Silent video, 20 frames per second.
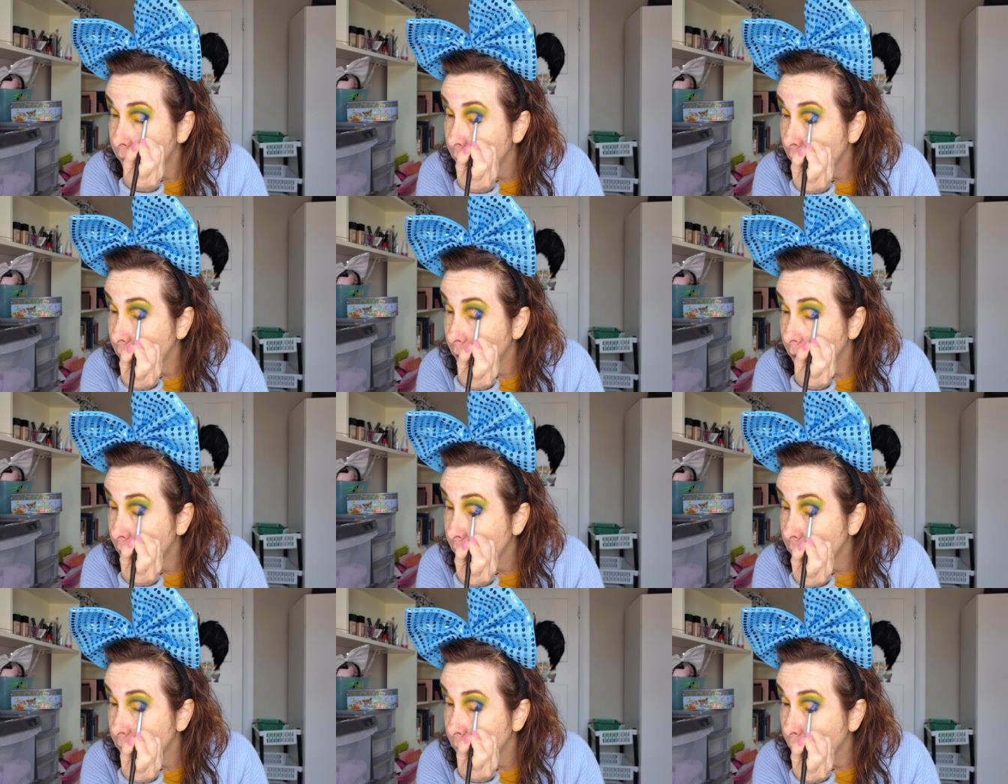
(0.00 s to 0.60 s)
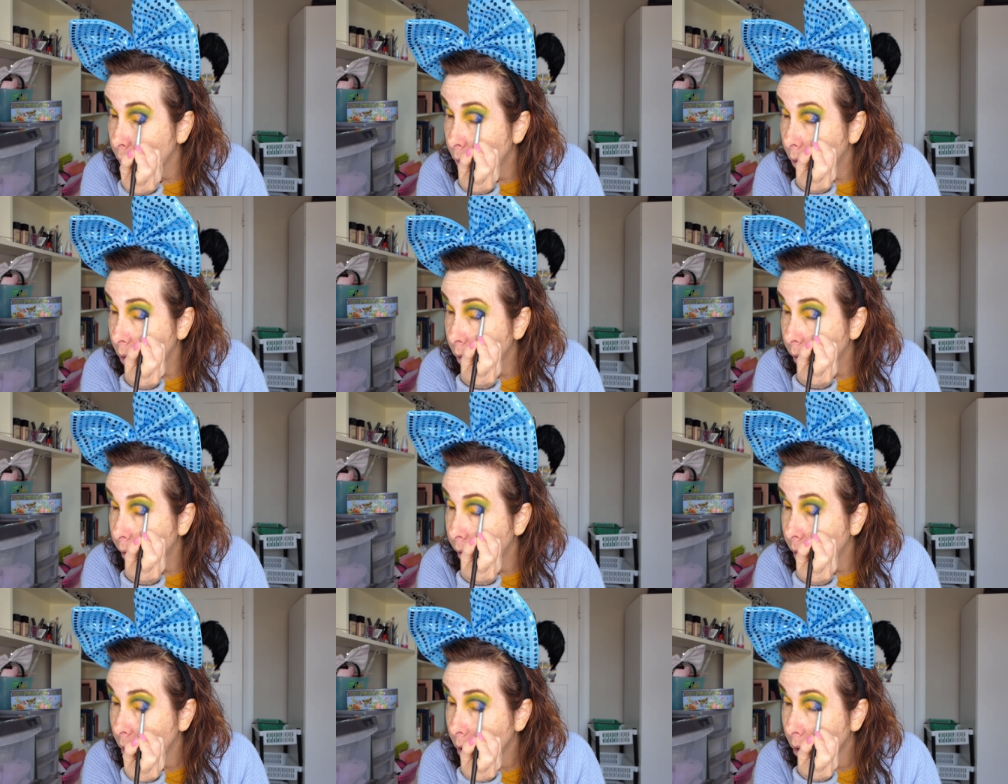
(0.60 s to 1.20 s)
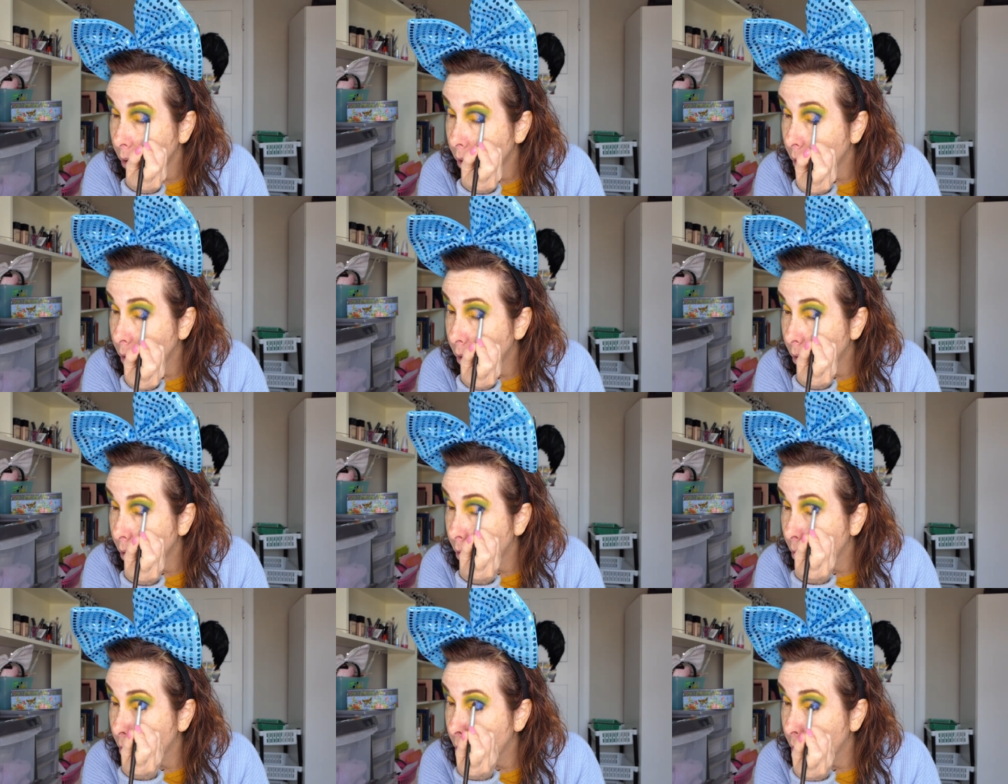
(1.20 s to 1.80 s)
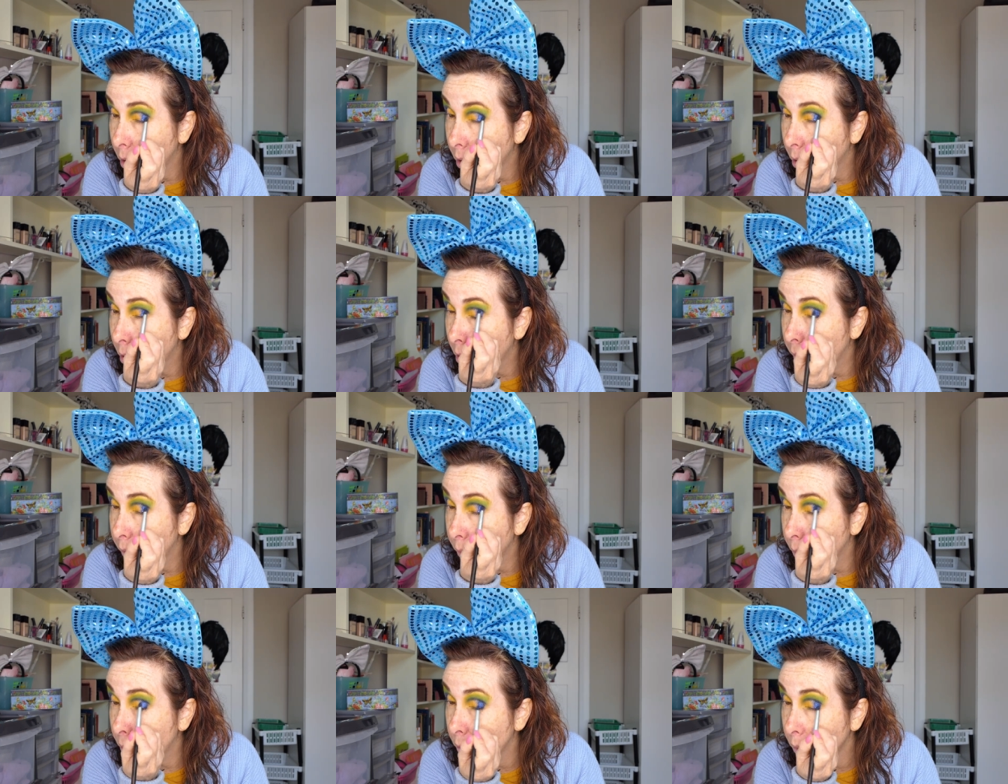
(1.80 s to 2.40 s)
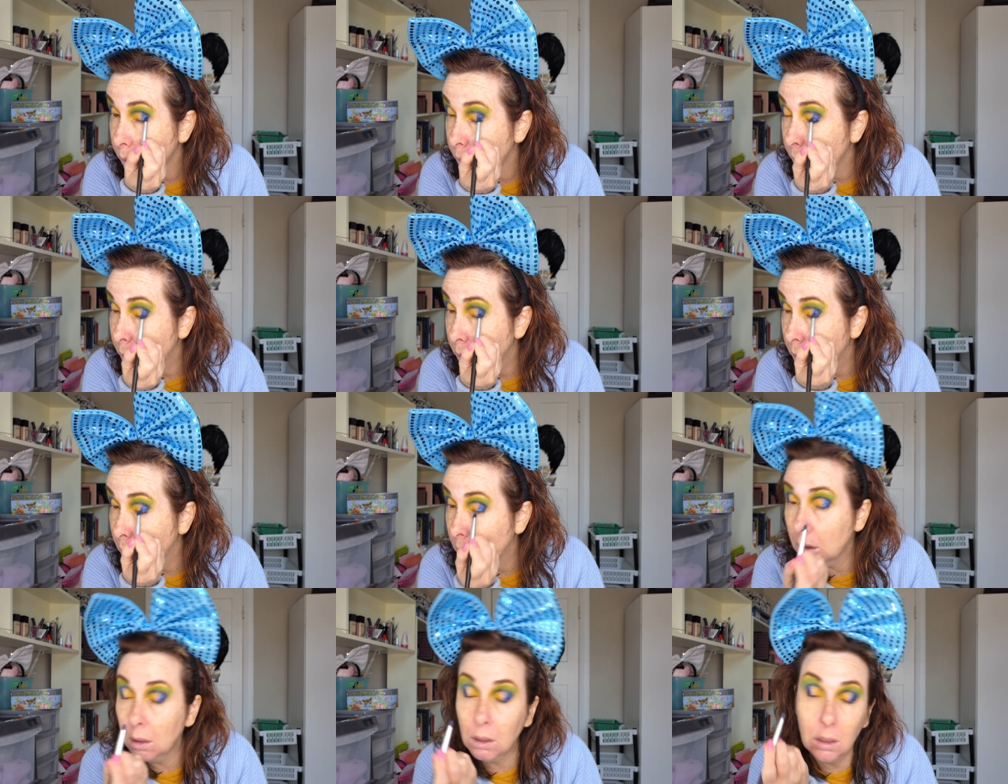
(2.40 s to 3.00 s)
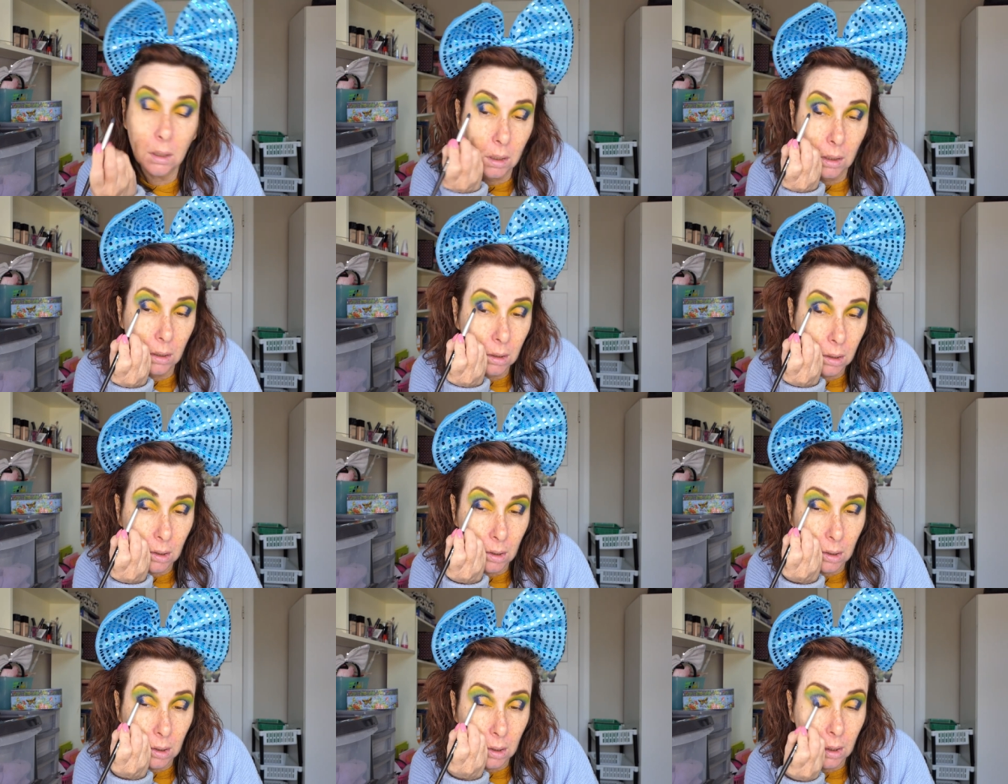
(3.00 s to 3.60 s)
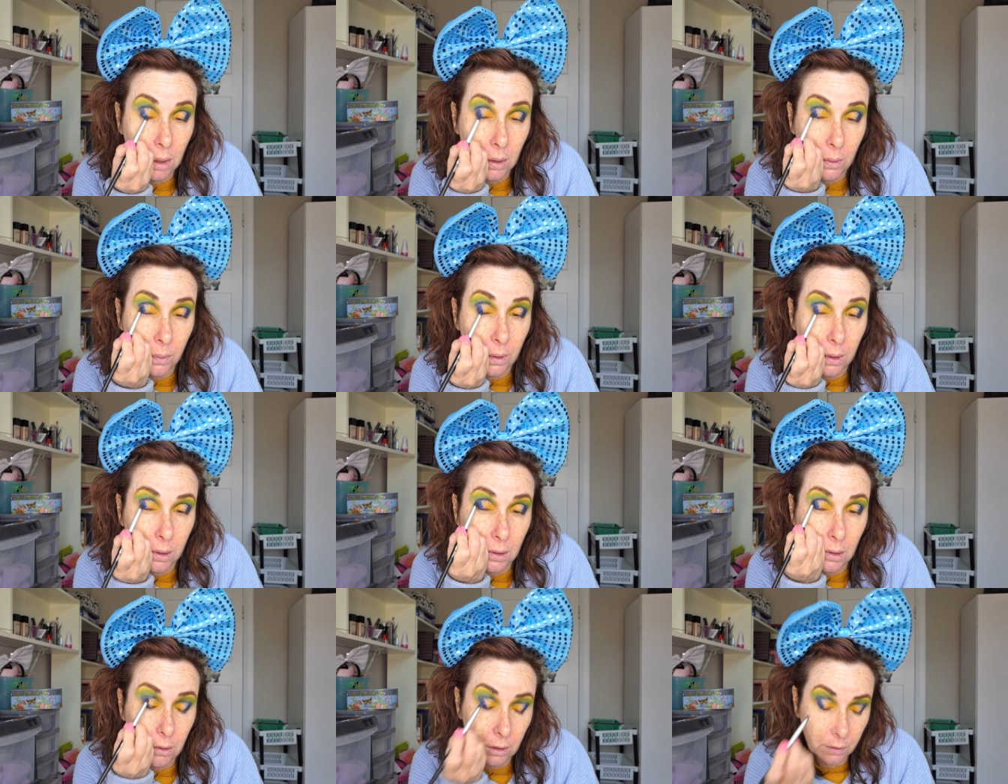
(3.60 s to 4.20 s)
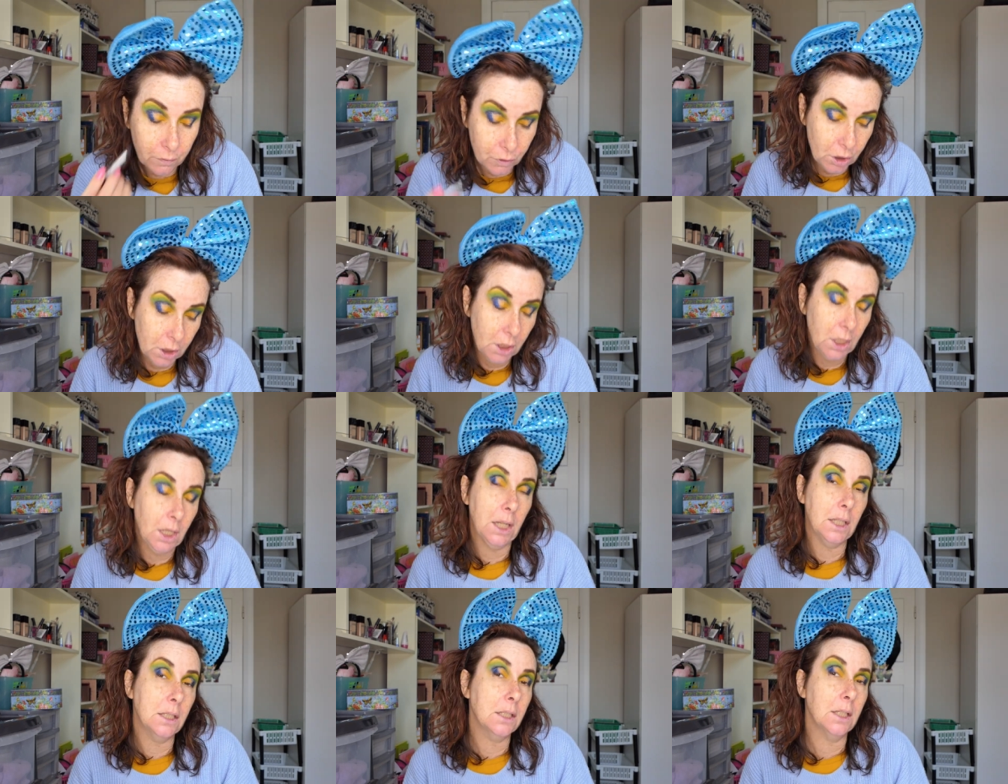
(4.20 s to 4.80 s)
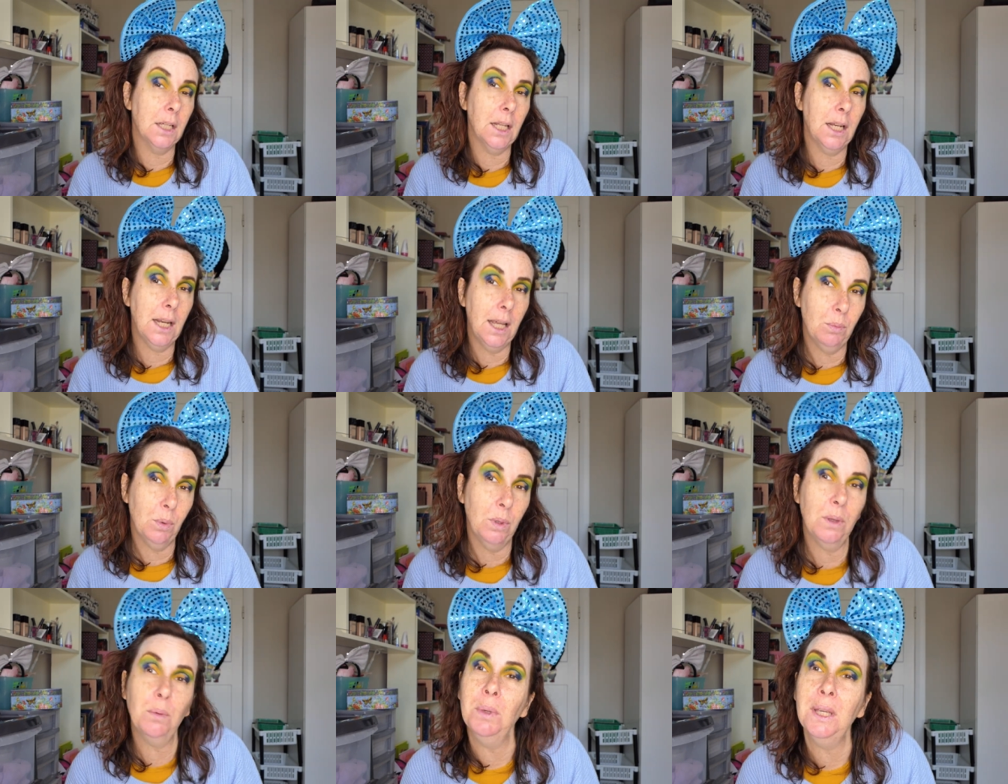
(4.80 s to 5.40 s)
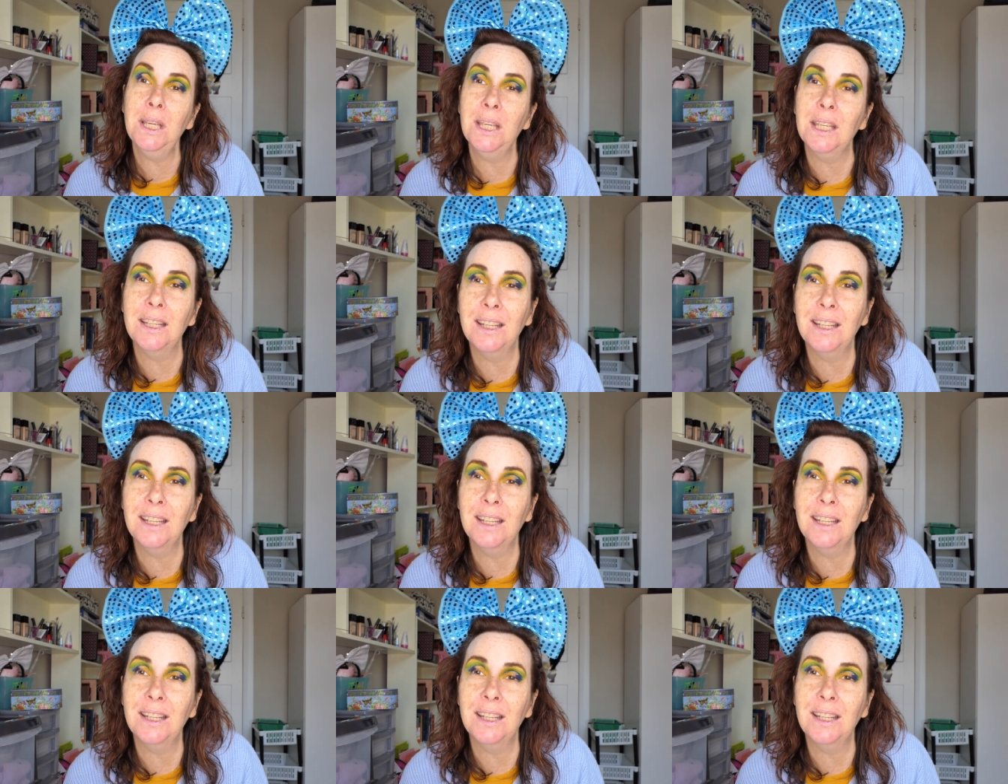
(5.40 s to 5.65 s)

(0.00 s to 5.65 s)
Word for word: so that's why I thought, oh, wonder if she'd like to collab with me.